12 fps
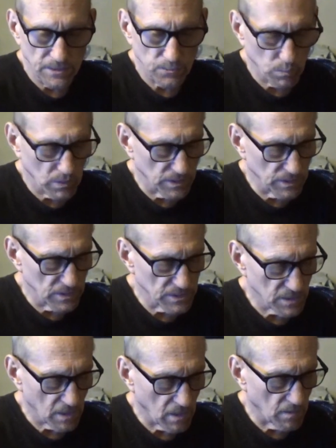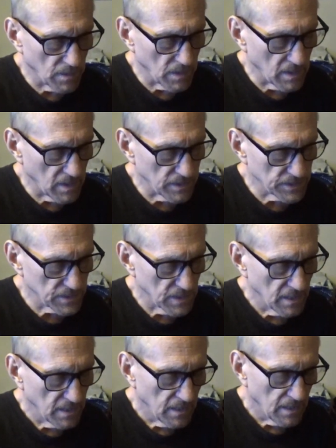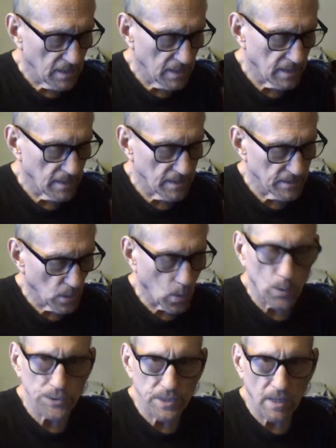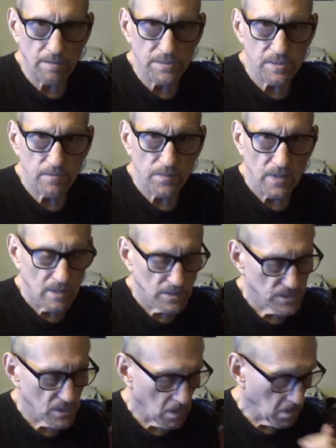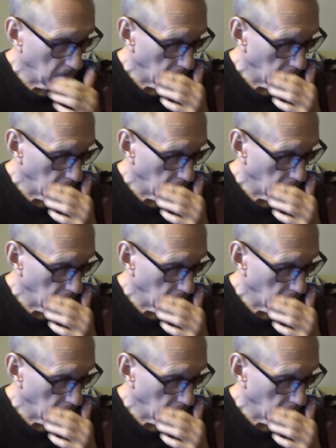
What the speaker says: one is harmonized in whole steps. So